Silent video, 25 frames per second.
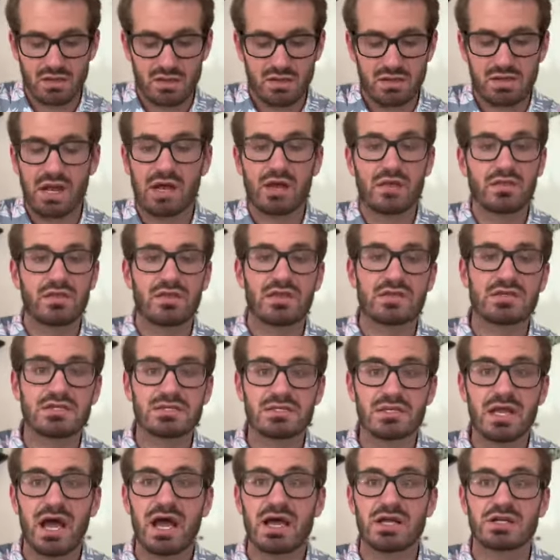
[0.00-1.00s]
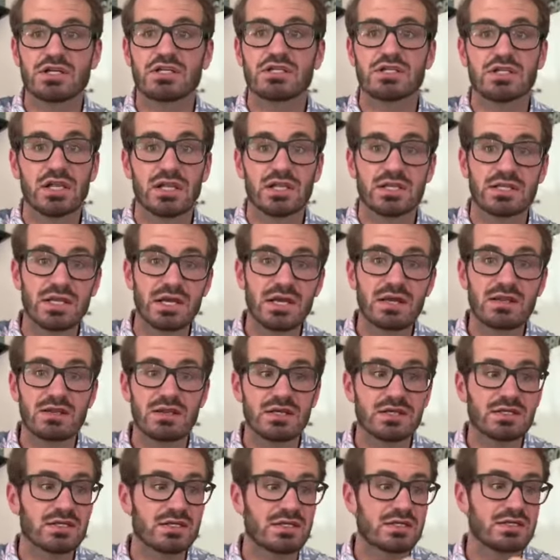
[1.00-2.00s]
Now, this is not just LinkedIn,
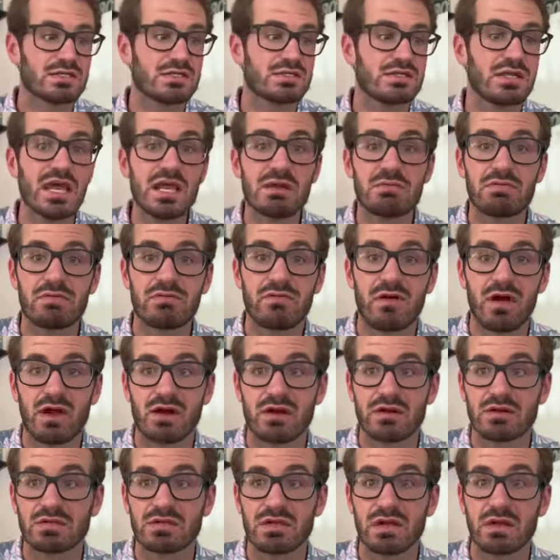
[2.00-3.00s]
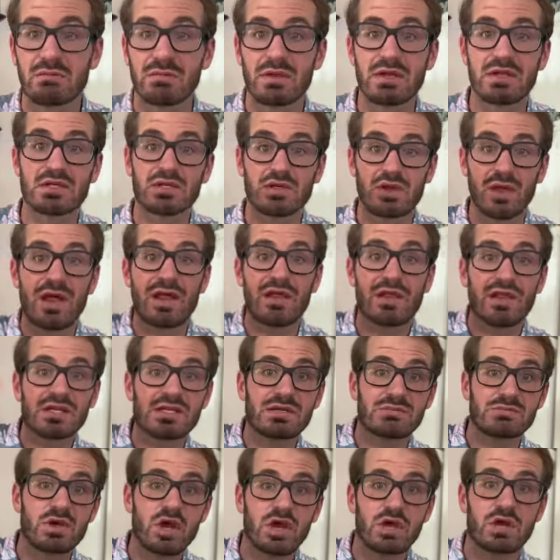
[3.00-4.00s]
this is data providers. I mean, so that list
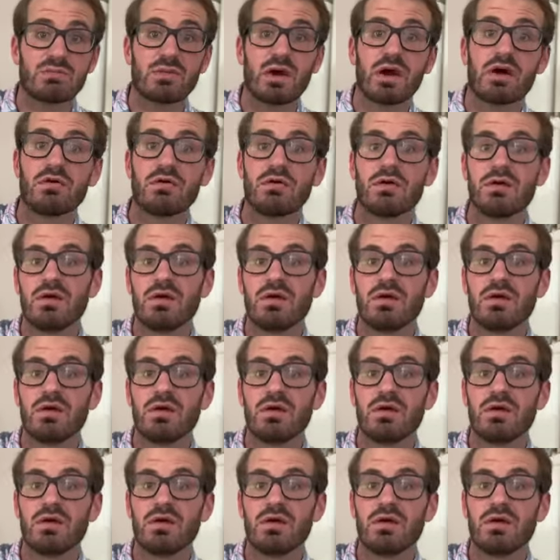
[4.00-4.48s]
I'm talking about,